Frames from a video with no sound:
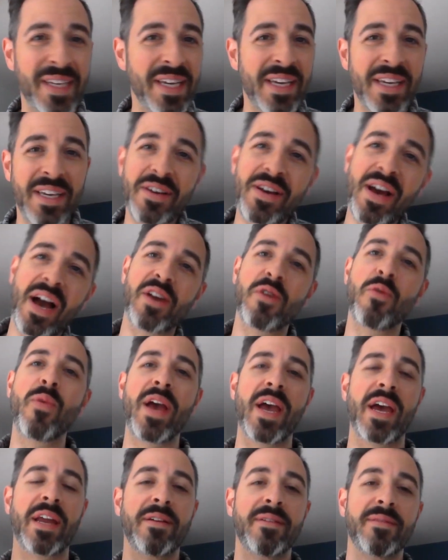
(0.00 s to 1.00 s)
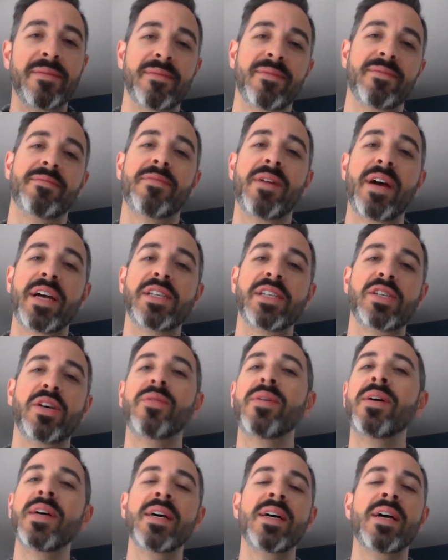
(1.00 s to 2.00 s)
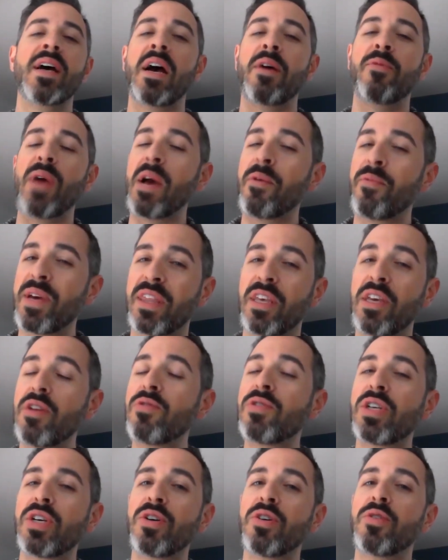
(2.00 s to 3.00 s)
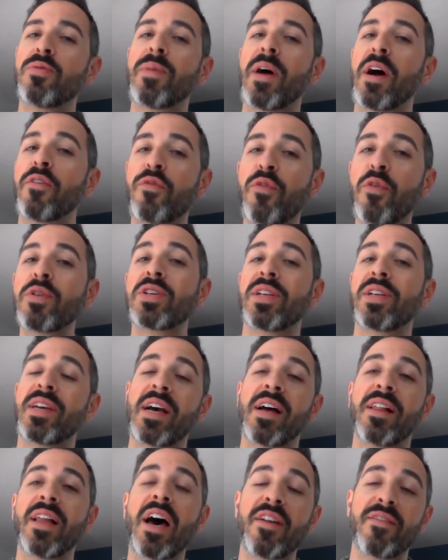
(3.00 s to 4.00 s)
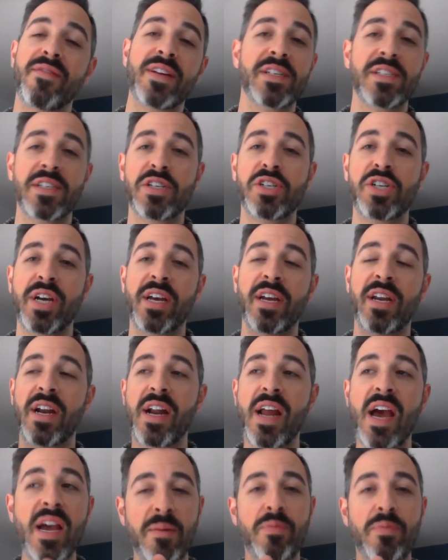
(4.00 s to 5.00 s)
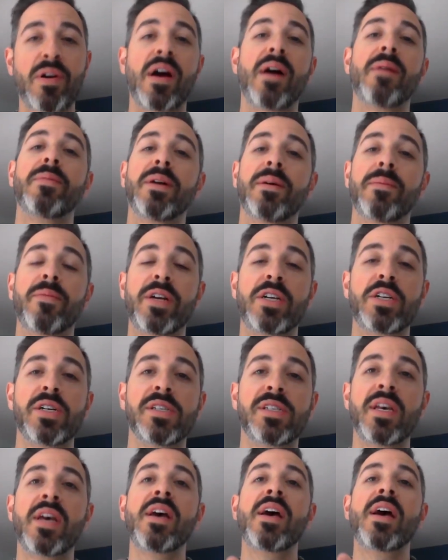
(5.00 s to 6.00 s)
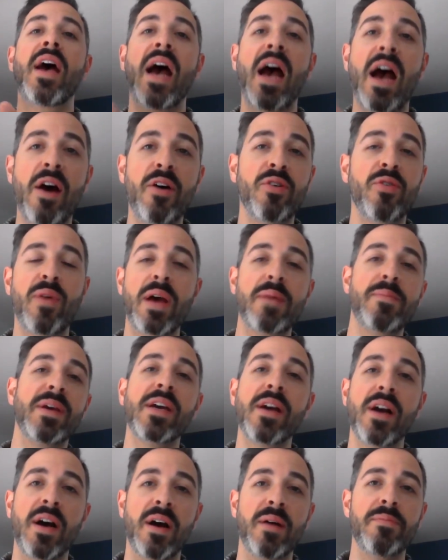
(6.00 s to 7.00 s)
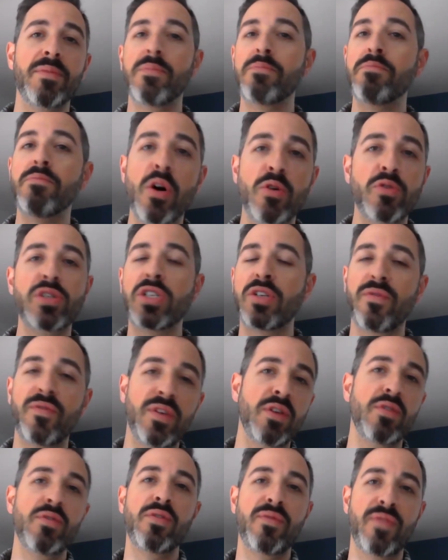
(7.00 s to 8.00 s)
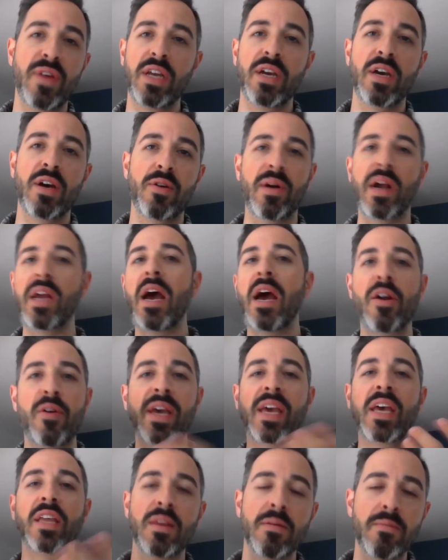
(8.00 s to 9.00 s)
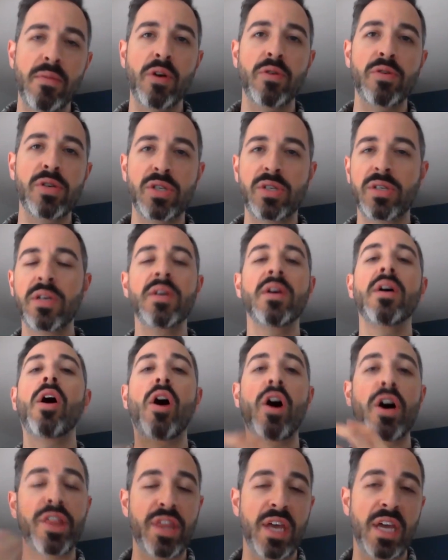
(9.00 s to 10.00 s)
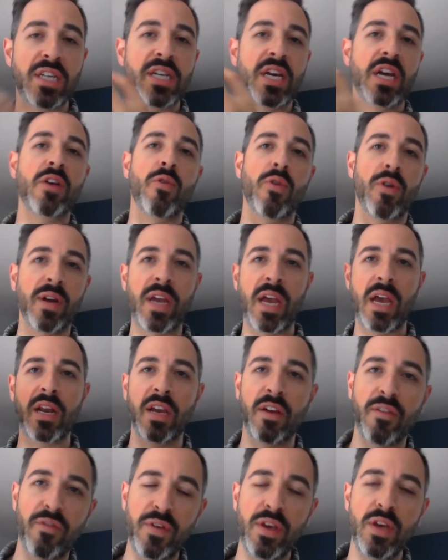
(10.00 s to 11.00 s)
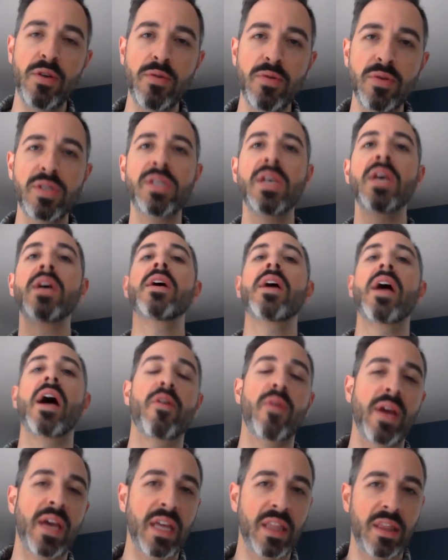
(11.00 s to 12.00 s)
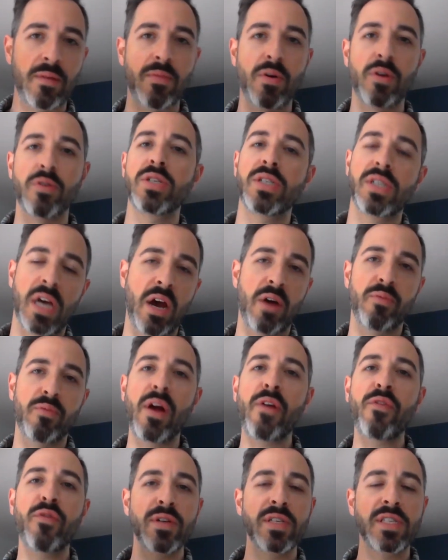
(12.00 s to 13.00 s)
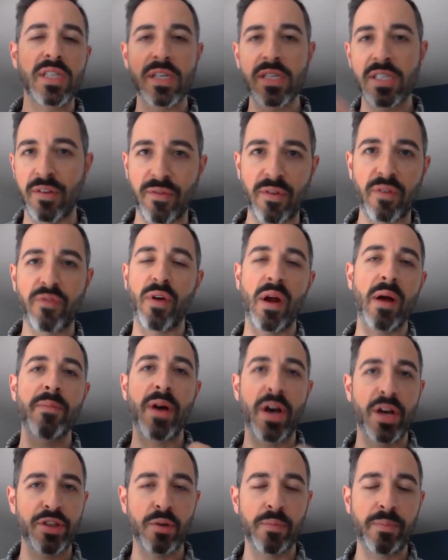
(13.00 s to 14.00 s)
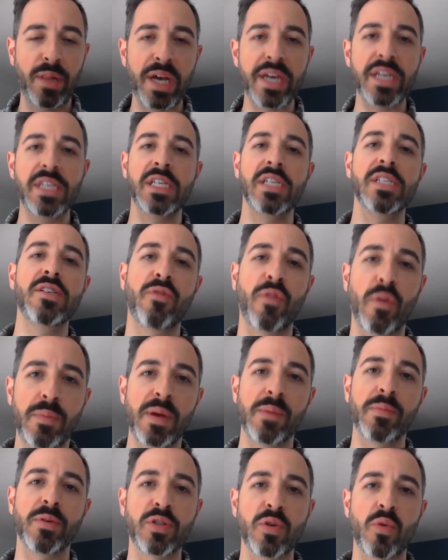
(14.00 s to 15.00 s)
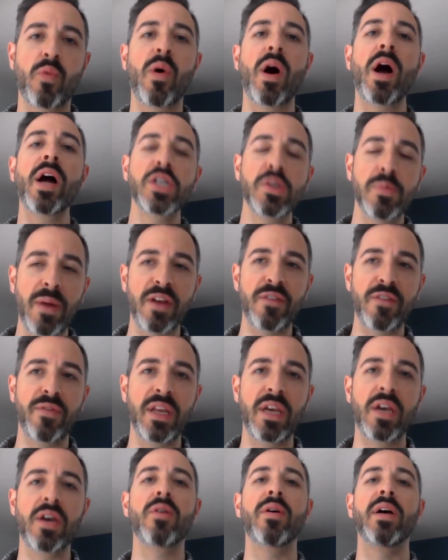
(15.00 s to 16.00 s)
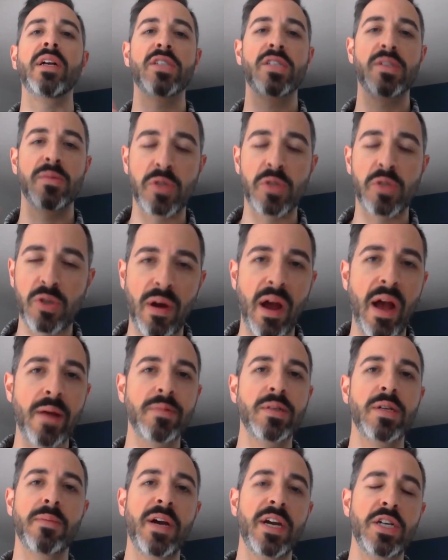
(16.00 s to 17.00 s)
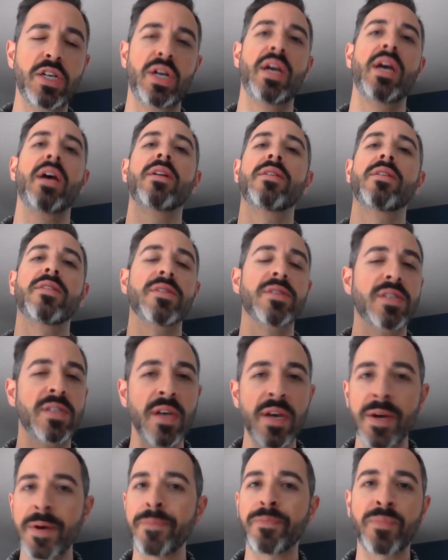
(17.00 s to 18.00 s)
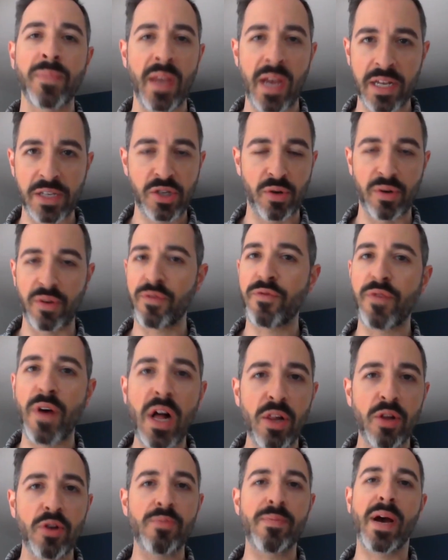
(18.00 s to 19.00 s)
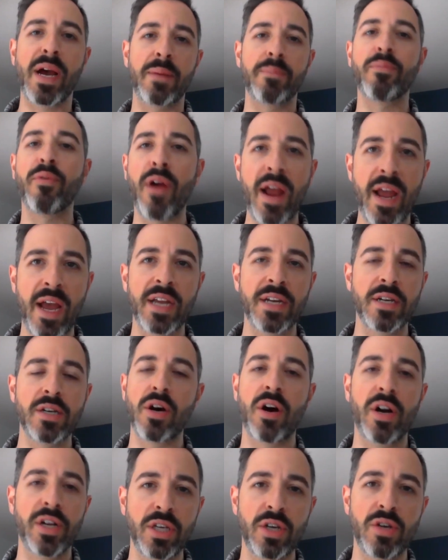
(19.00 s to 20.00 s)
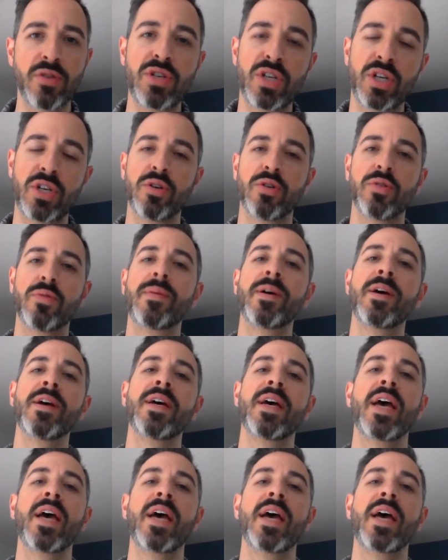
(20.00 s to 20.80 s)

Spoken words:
You kind of win, right? So with YouTube, unfortunately, a lot of it is a chicken and egg problem, which is how do I become the most viewed video, right? How do I get the most authentic, organic views? How do I get the most references from other places for people to watch my video and subscribe to my channels and sort of follow my brand on YouTube?